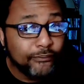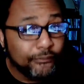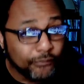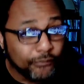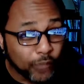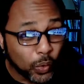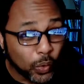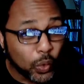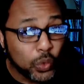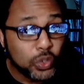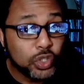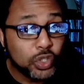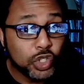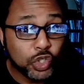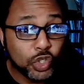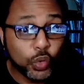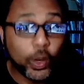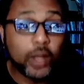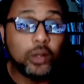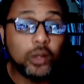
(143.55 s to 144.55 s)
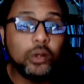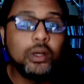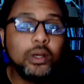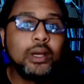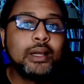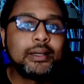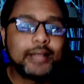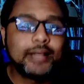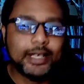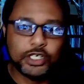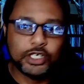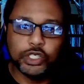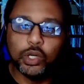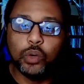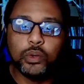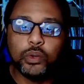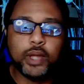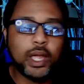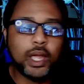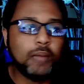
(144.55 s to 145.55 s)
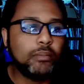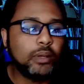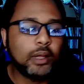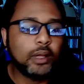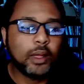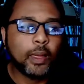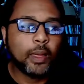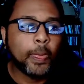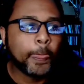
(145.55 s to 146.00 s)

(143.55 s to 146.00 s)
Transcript: first trailer that showed gameplay.